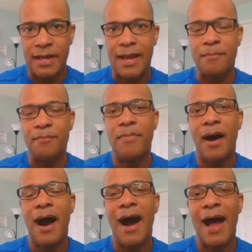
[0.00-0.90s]
And I
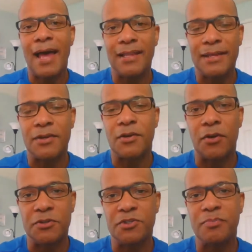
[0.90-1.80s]
highly
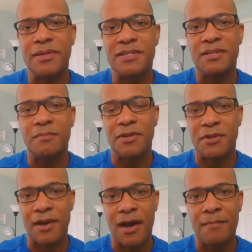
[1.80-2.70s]
encourage you, please send me
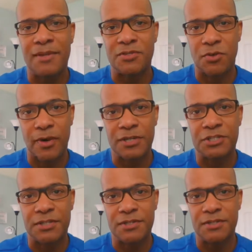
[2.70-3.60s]
your comments or
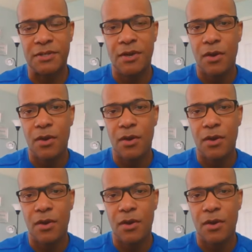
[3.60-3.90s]
questions